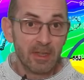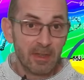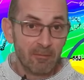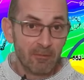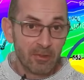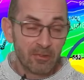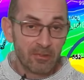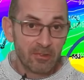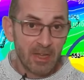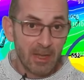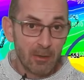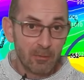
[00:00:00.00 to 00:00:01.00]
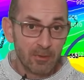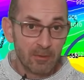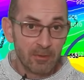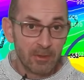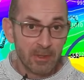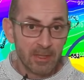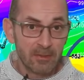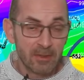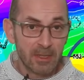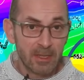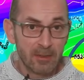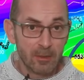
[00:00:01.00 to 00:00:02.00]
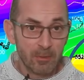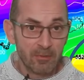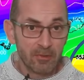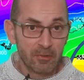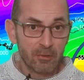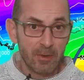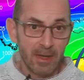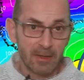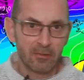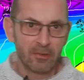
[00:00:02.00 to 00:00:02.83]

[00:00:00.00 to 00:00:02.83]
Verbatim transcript: in the south of the United Kingdom, if it's correct.